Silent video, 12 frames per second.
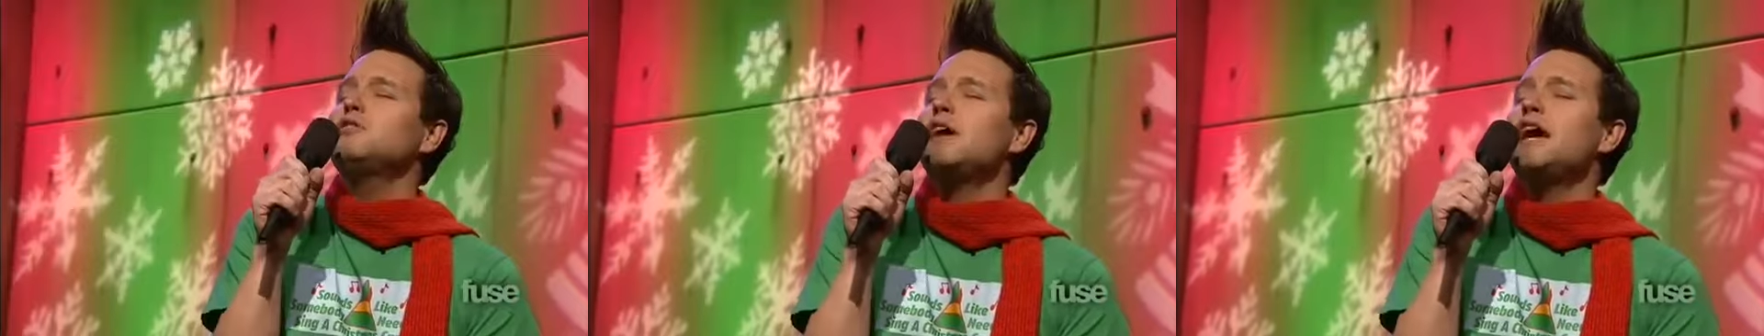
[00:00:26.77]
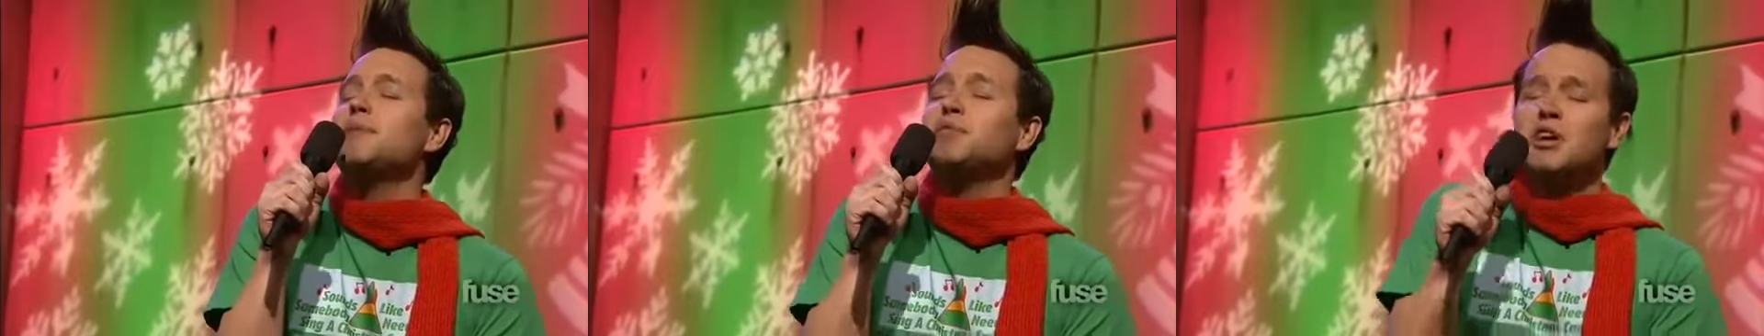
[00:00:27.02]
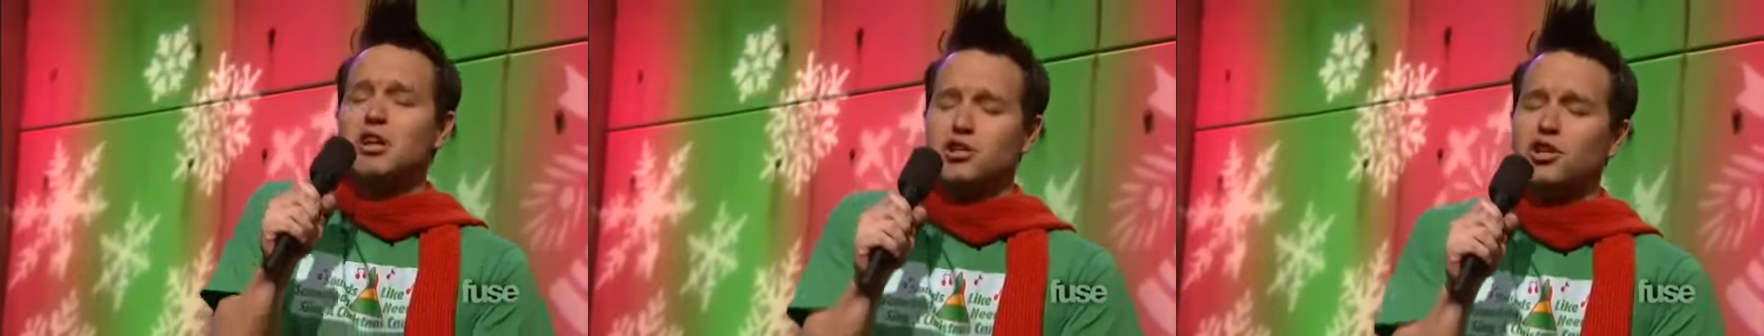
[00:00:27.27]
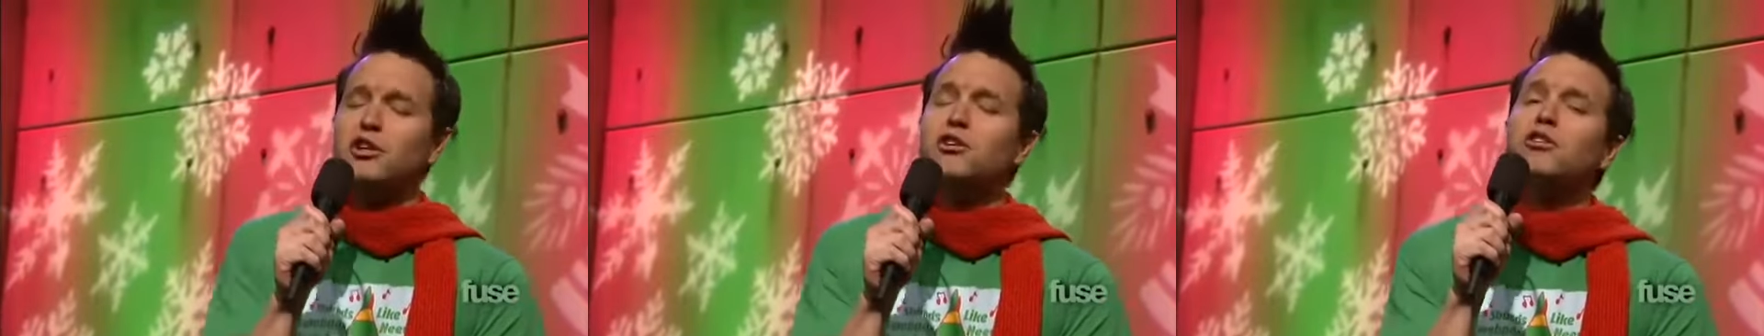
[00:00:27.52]
wrapped
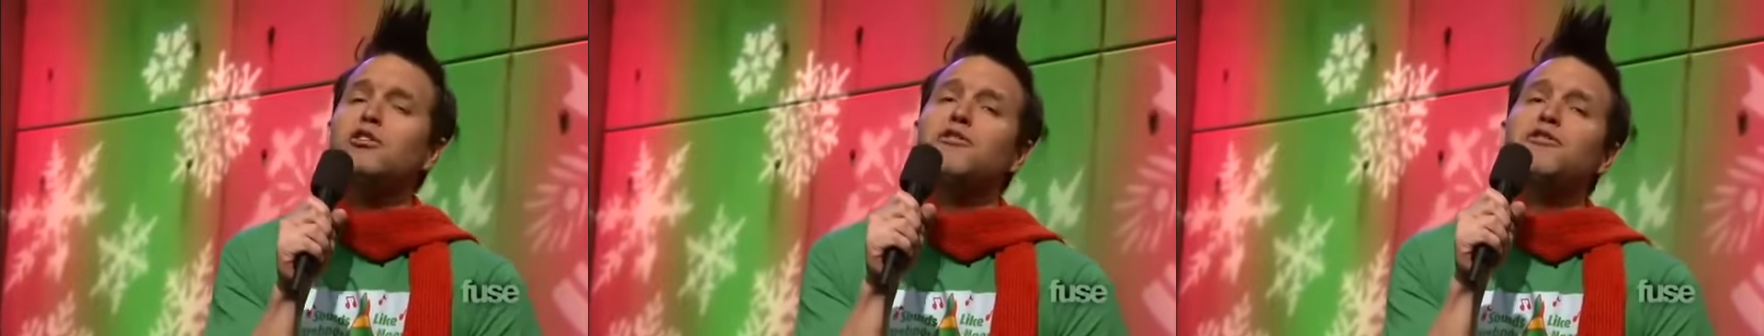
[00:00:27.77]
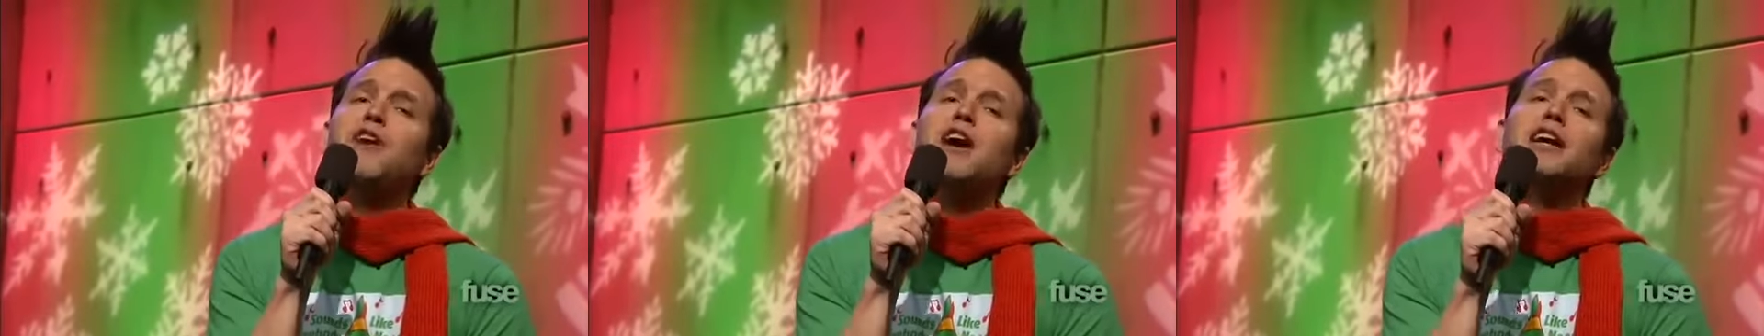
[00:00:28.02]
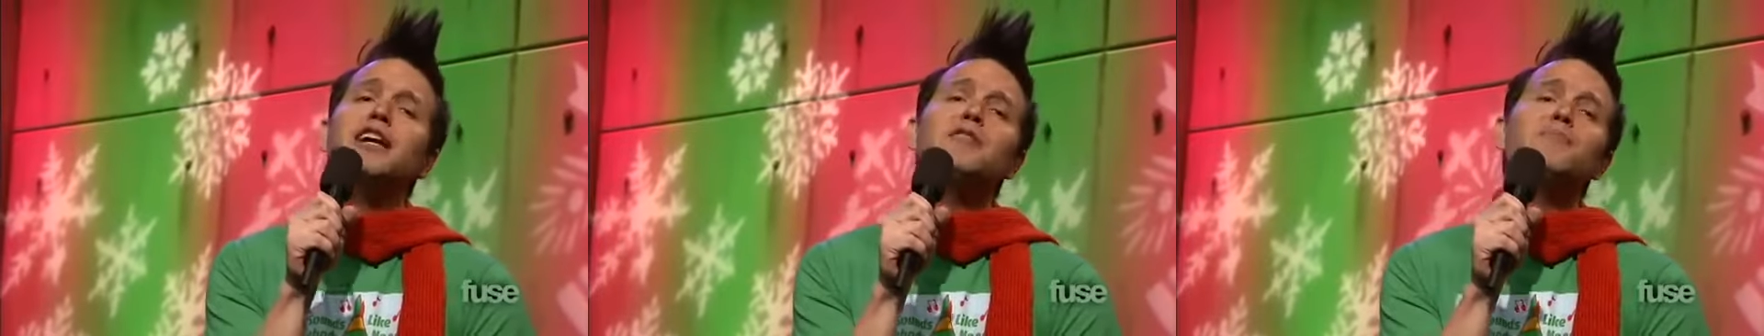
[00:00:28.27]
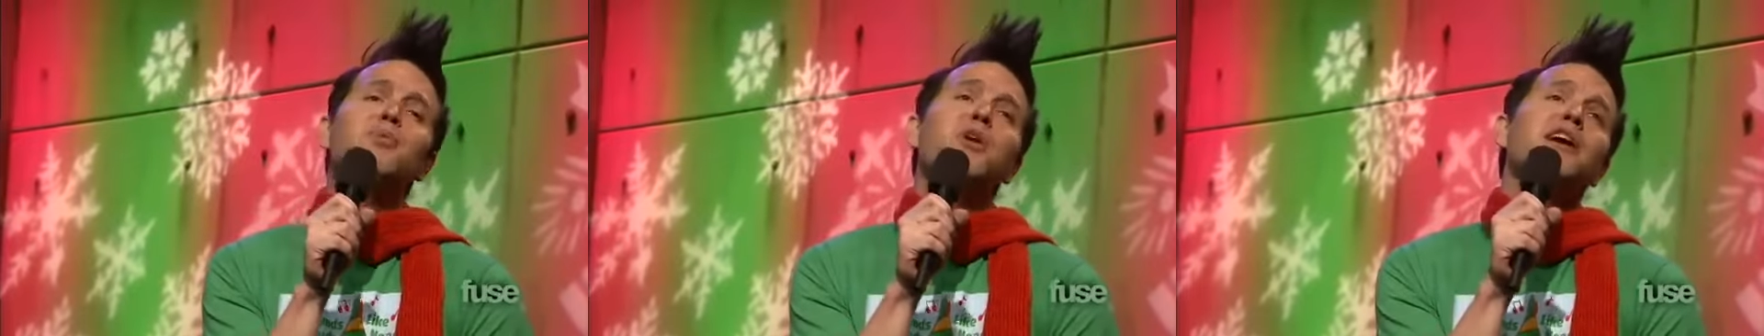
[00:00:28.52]
two
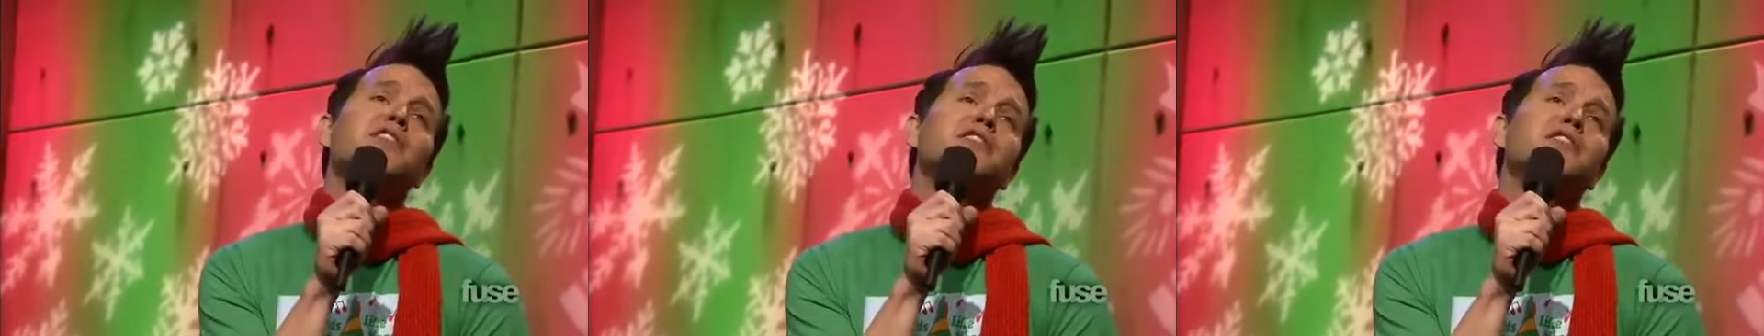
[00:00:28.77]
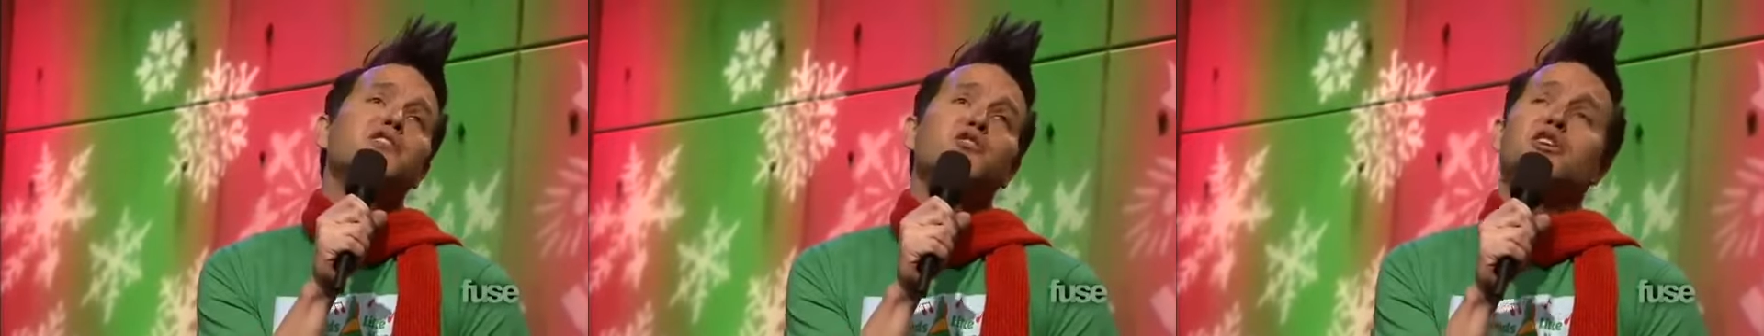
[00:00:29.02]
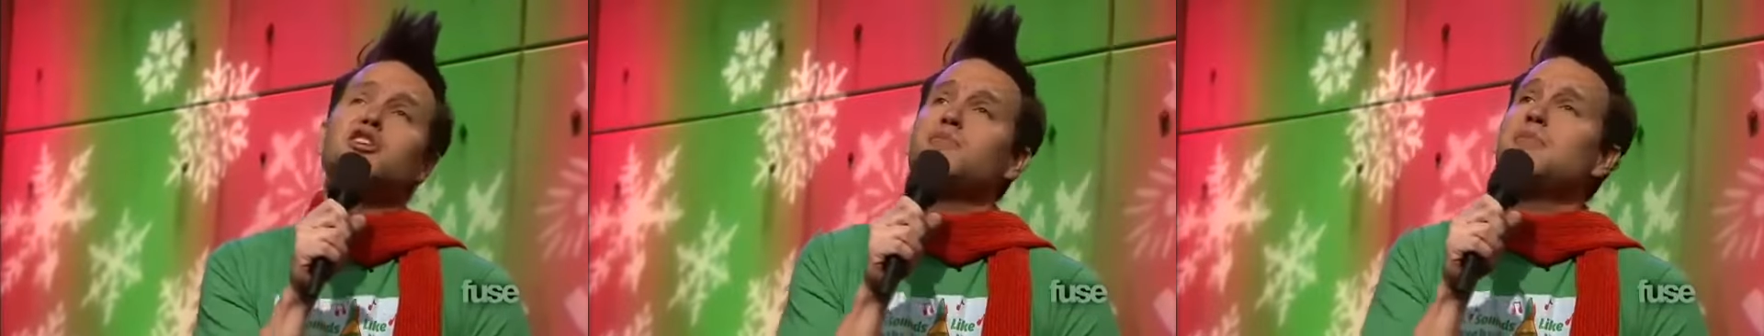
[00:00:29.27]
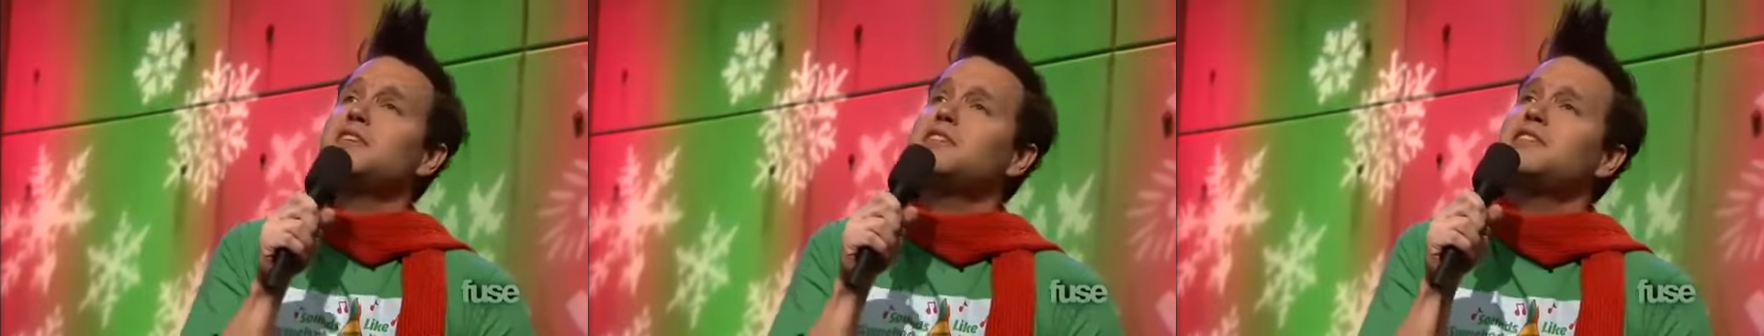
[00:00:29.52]
fucking presents.
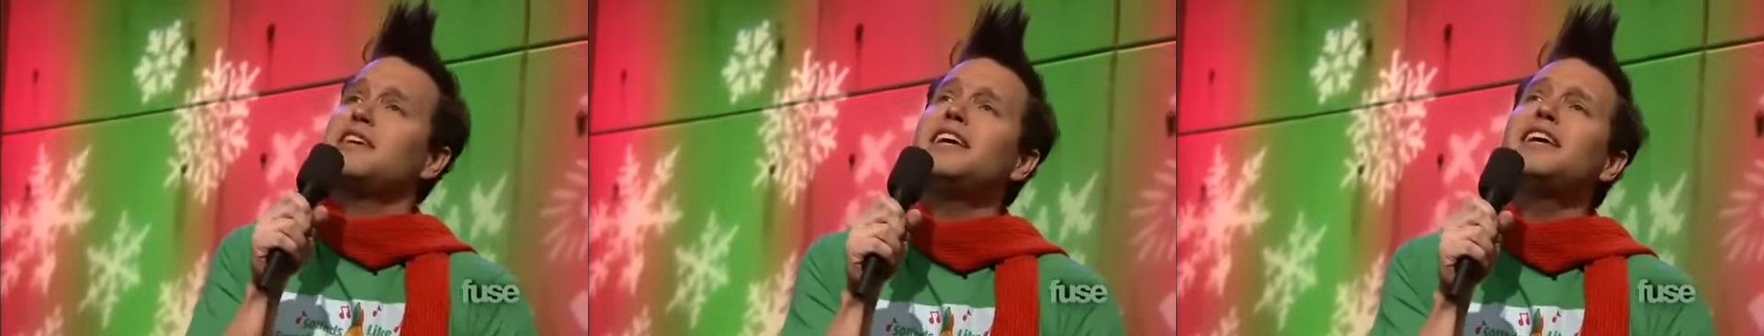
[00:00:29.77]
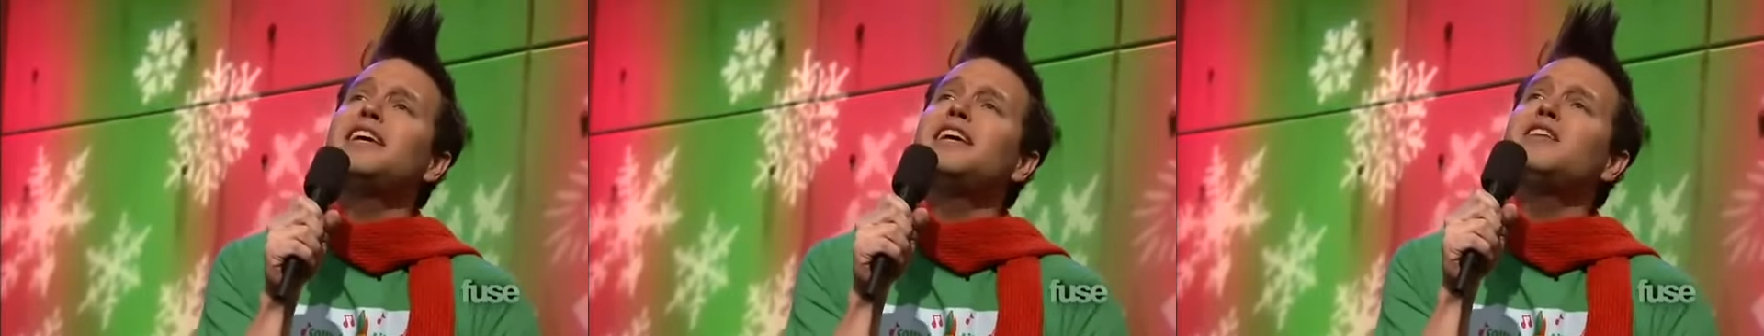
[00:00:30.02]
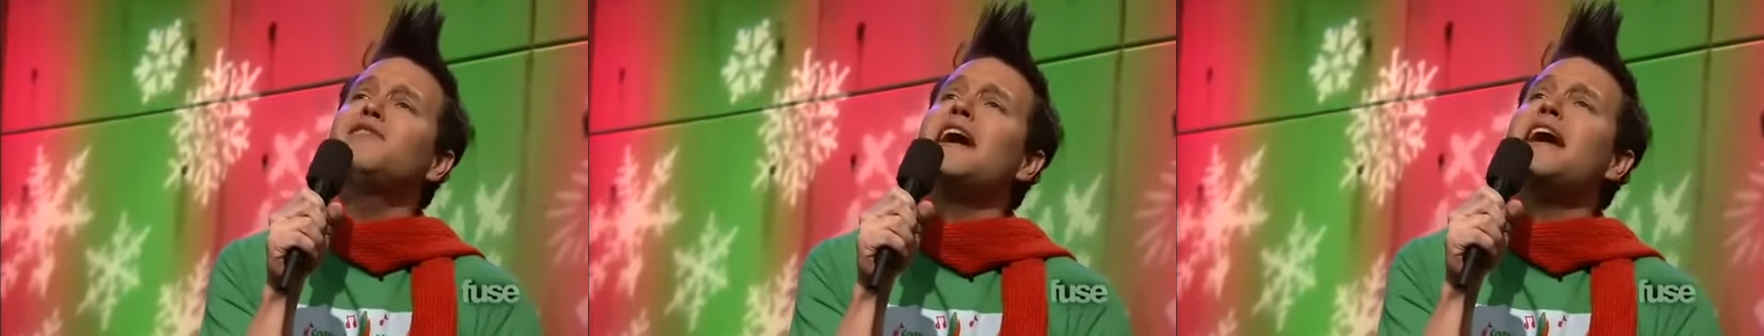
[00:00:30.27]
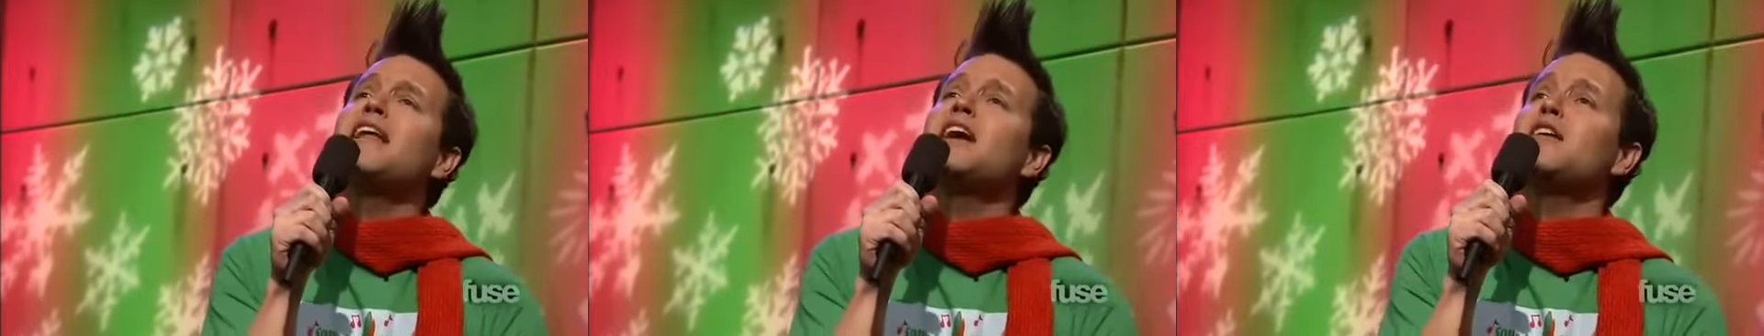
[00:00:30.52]
Christmas Eve
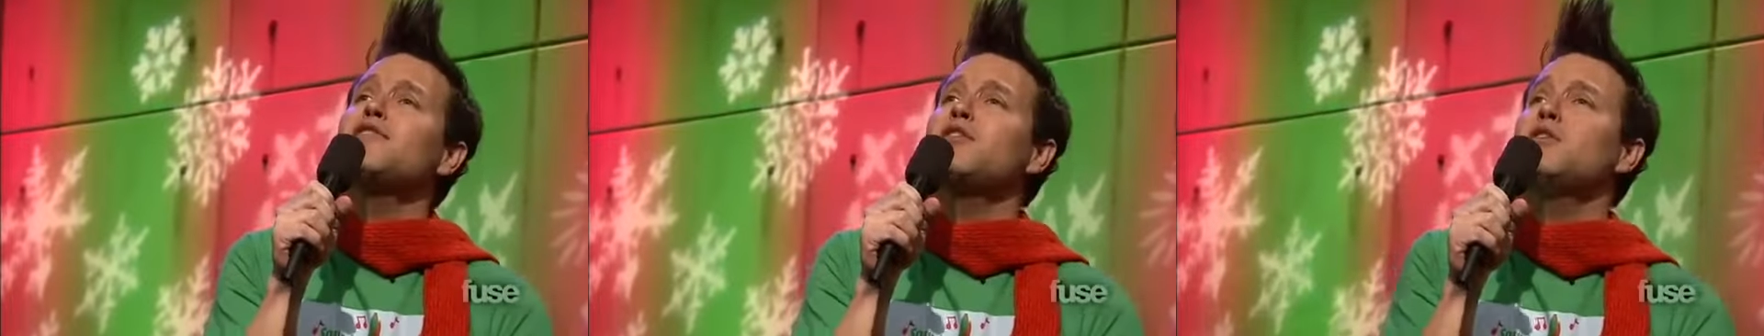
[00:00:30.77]
and I've